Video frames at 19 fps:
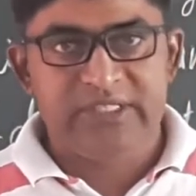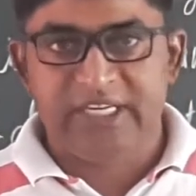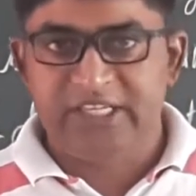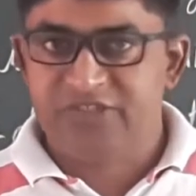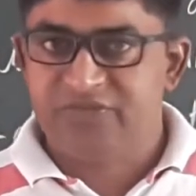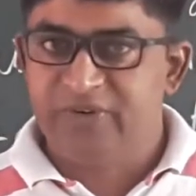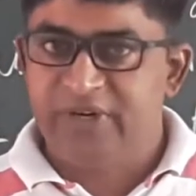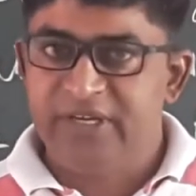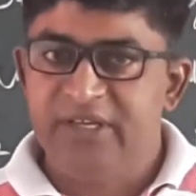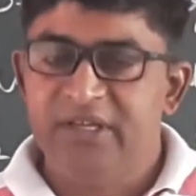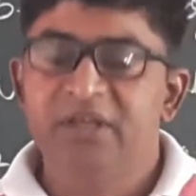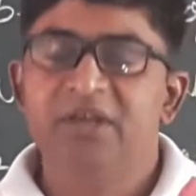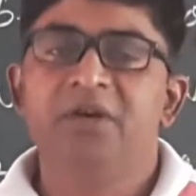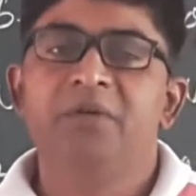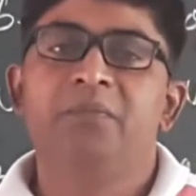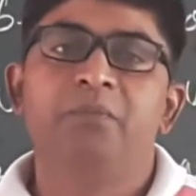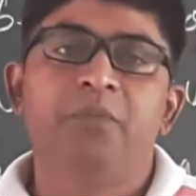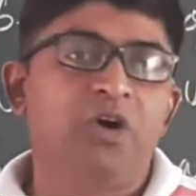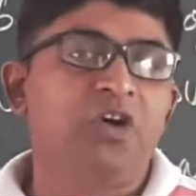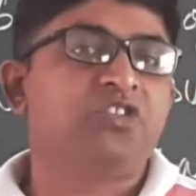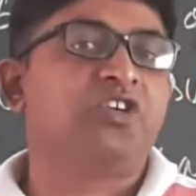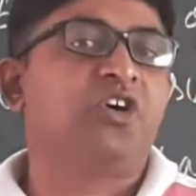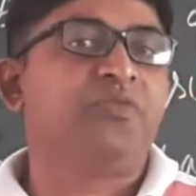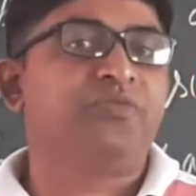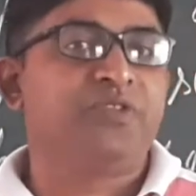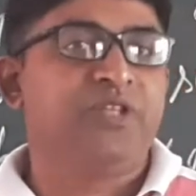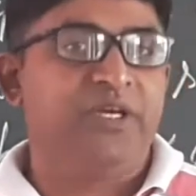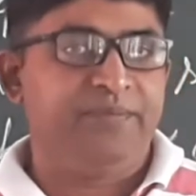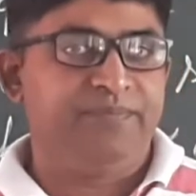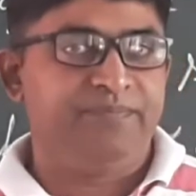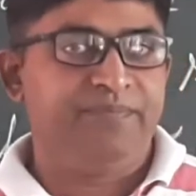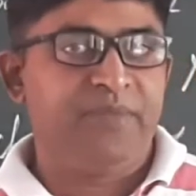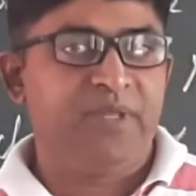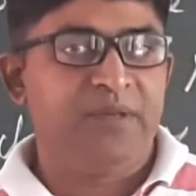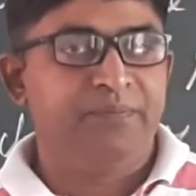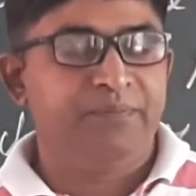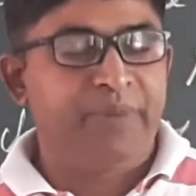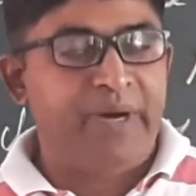That's why both of them
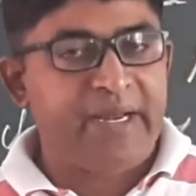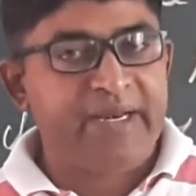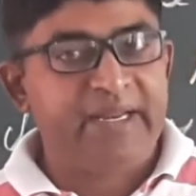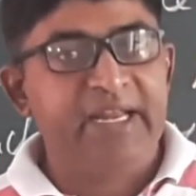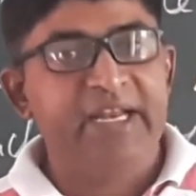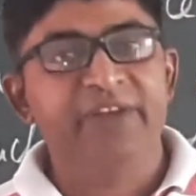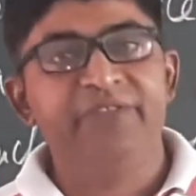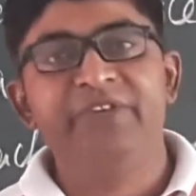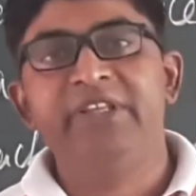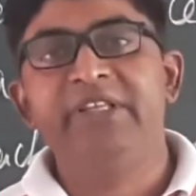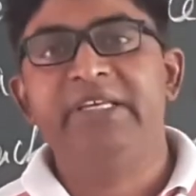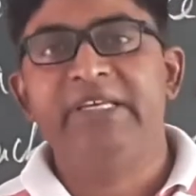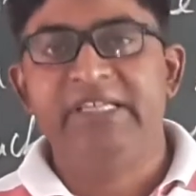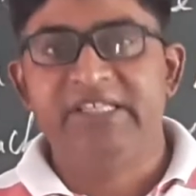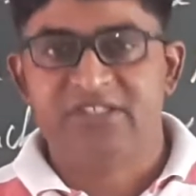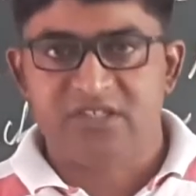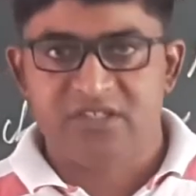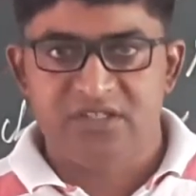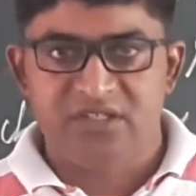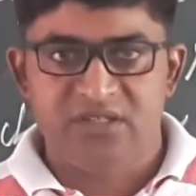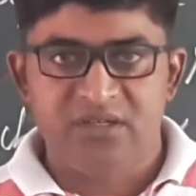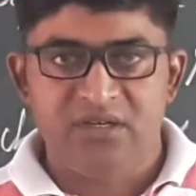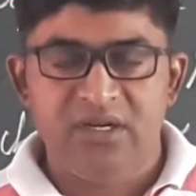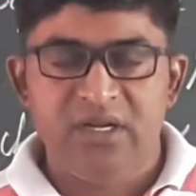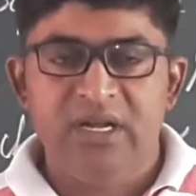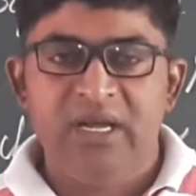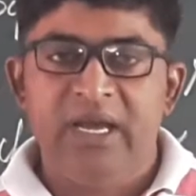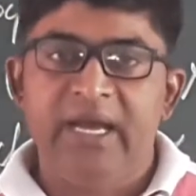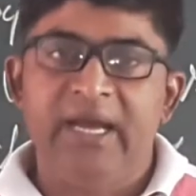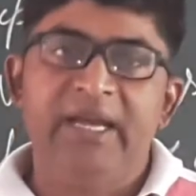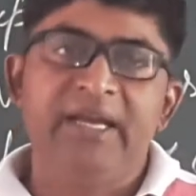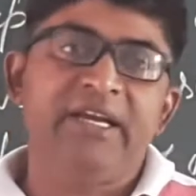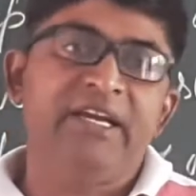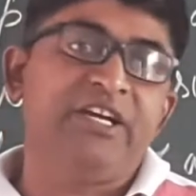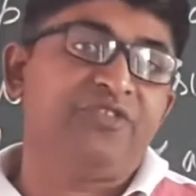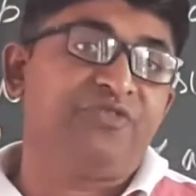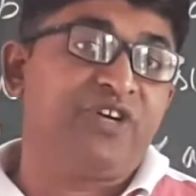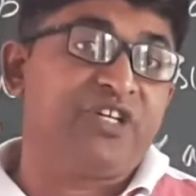bargained with each other and
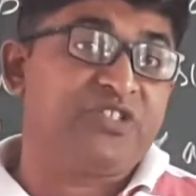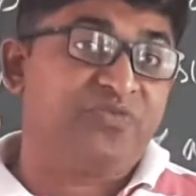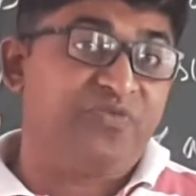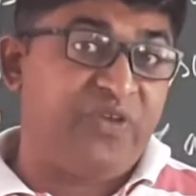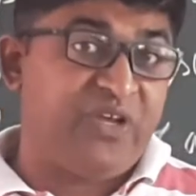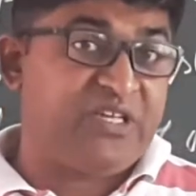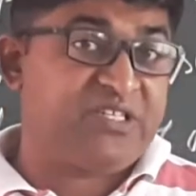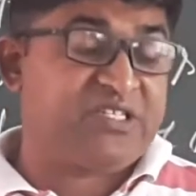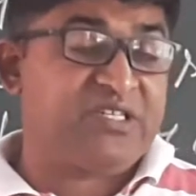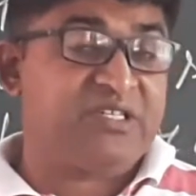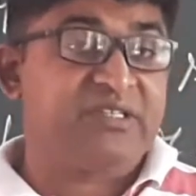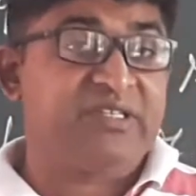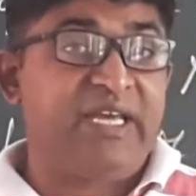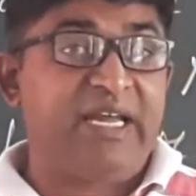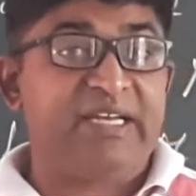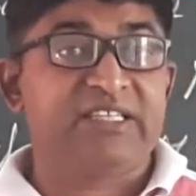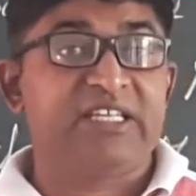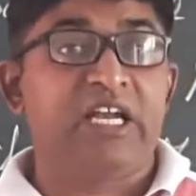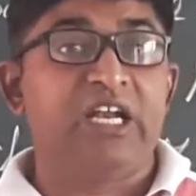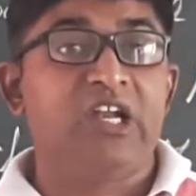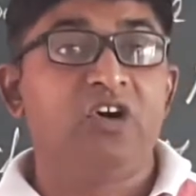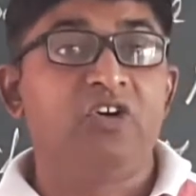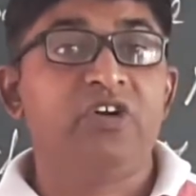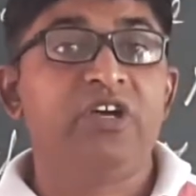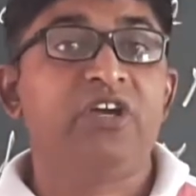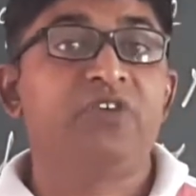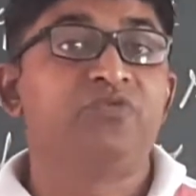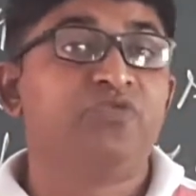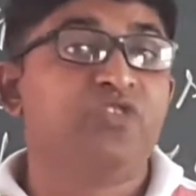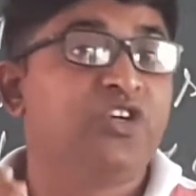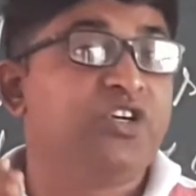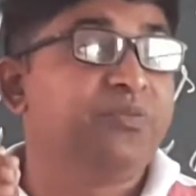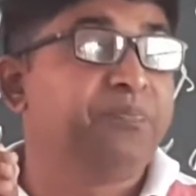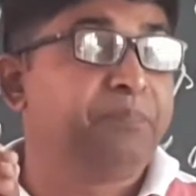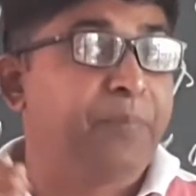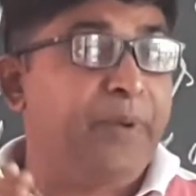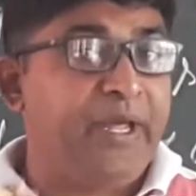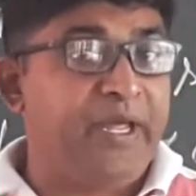it was fixed that the lawyer
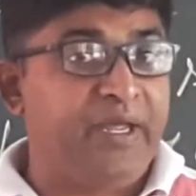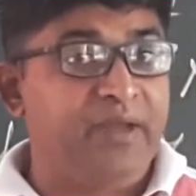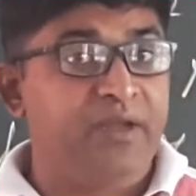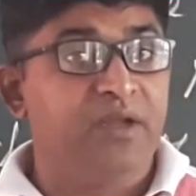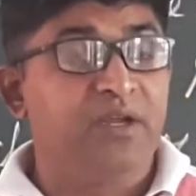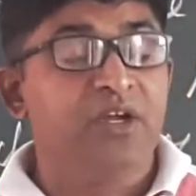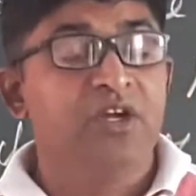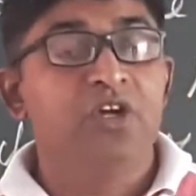would pay